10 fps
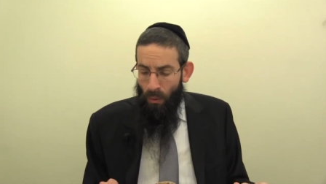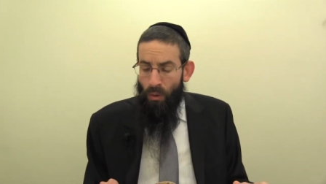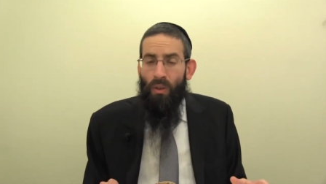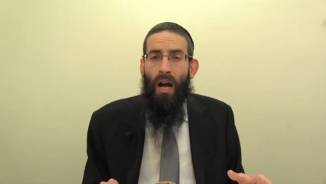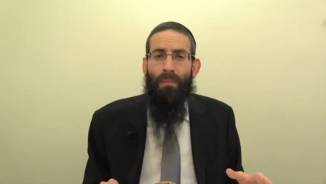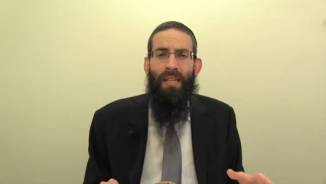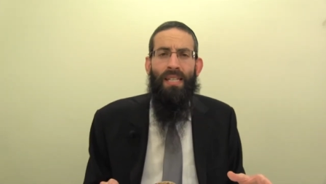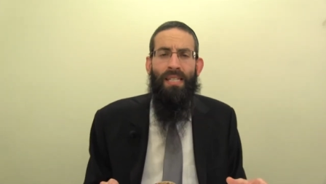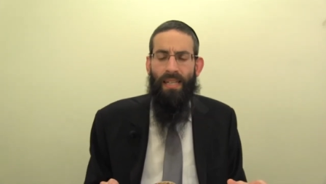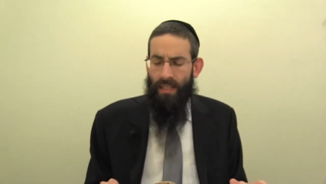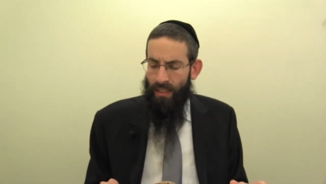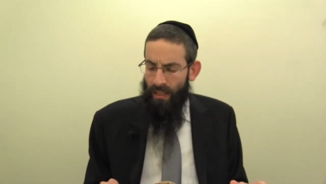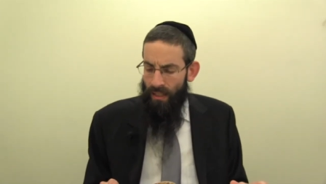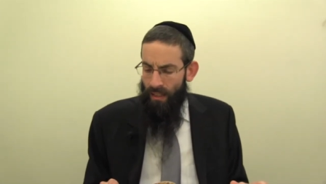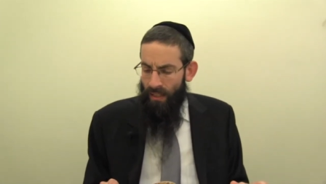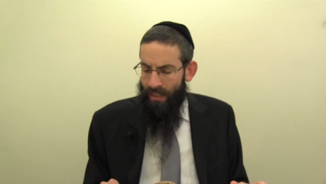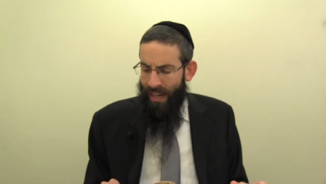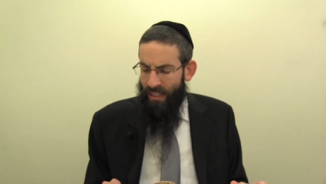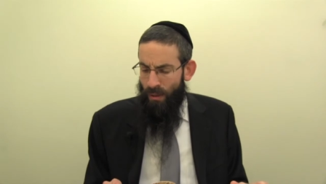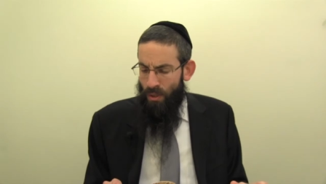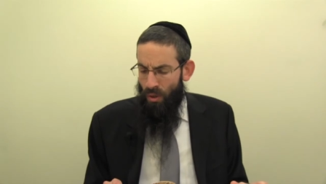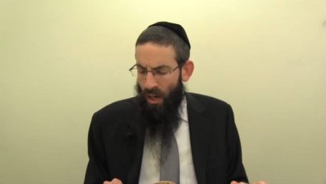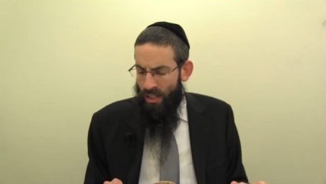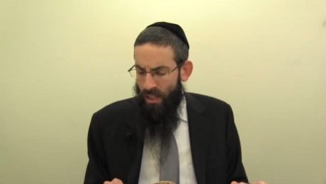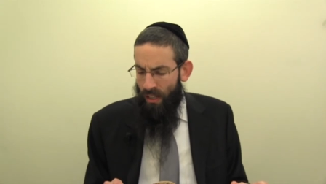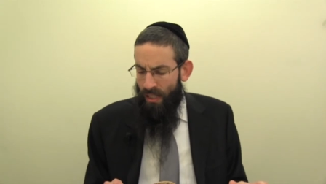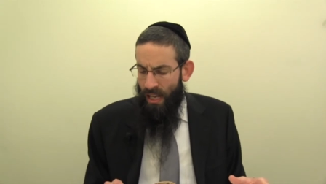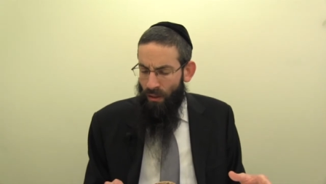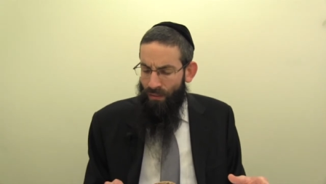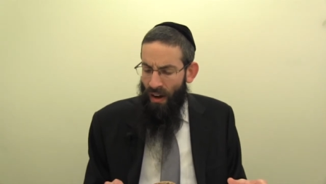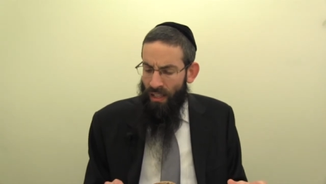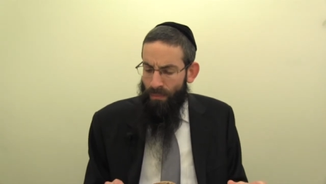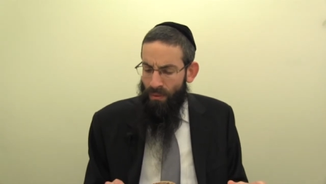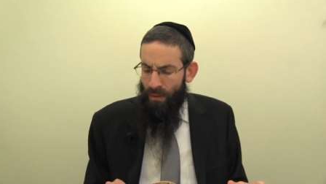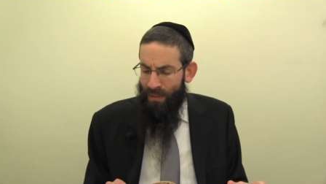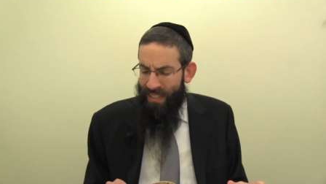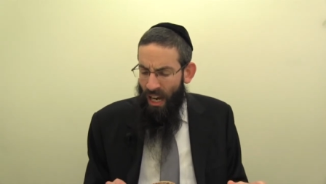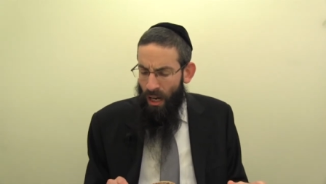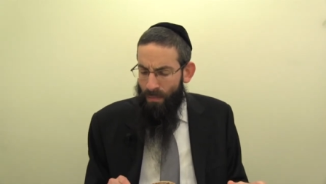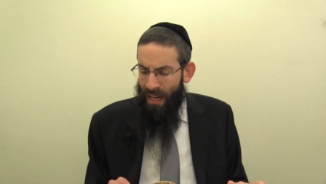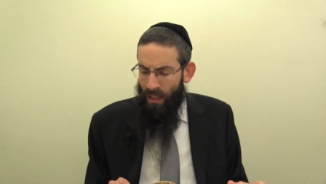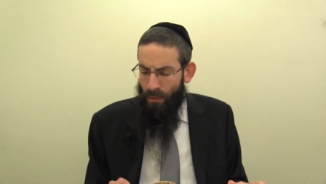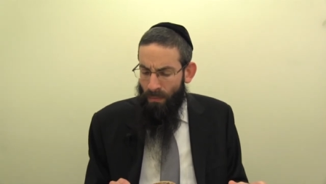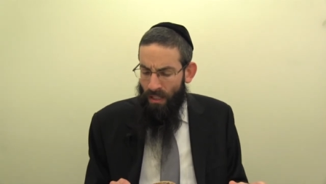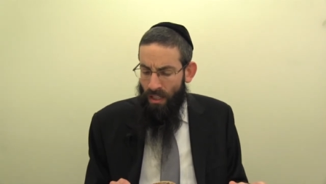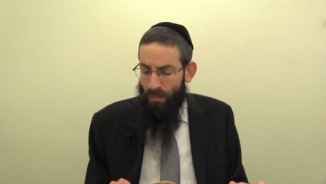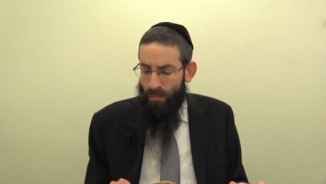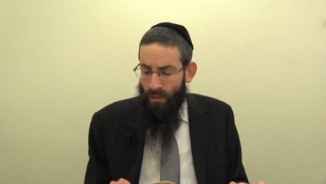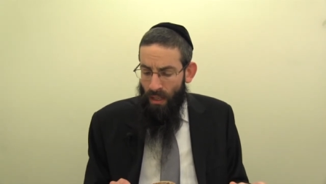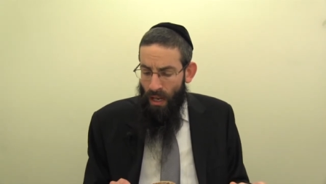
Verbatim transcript: you come to the city, this is how you'll find the b'terem yala b'masab,